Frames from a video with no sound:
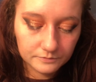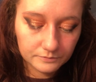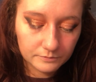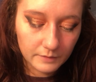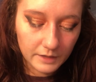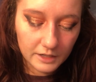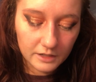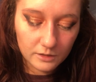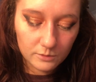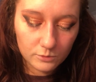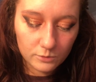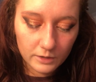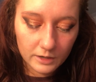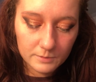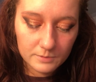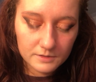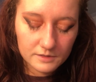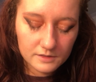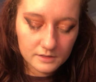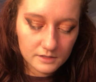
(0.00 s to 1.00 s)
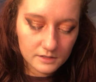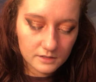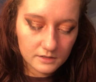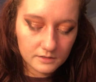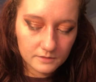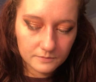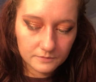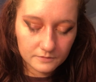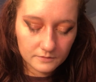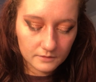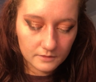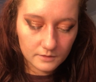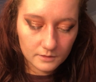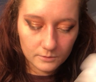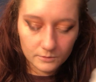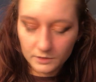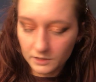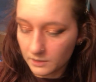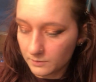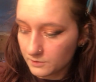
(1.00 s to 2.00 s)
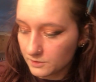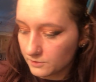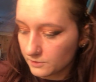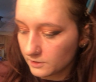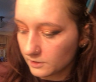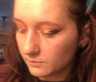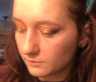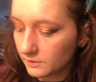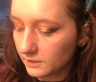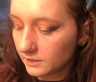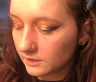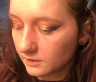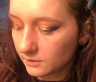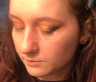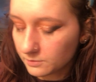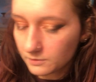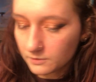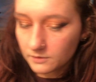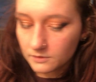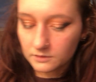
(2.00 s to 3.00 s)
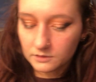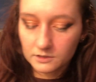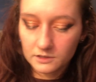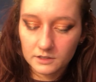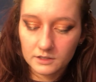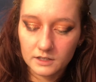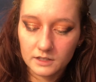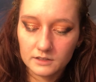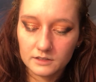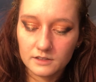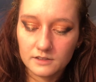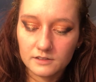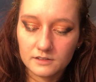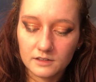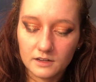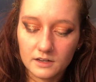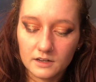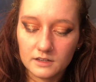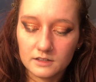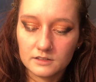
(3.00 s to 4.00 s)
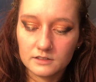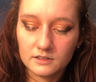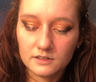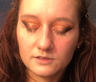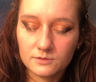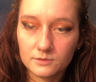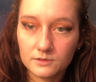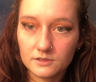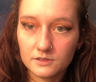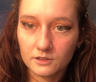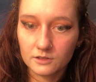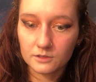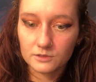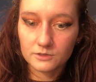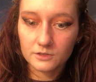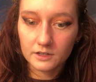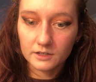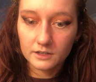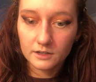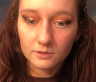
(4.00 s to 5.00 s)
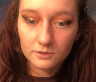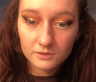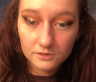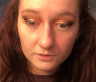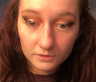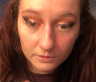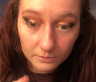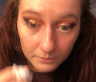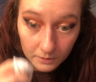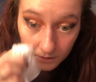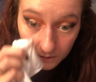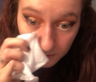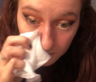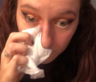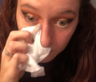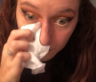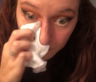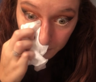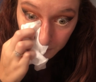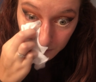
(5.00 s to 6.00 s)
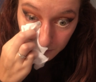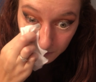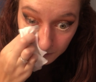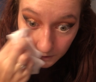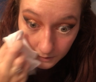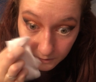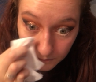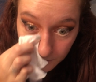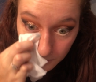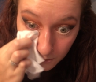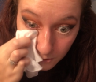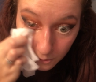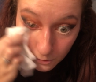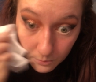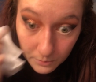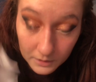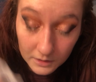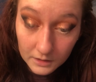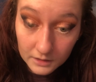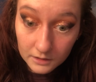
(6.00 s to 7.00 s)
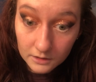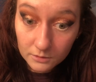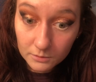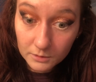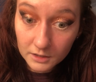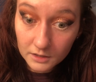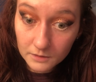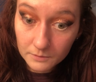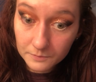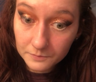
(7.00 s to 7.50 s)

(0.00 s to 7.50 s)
makeup wipes when I'm doing a makeup look on the side, and this one's all dried out, so it must have been left open a little bit.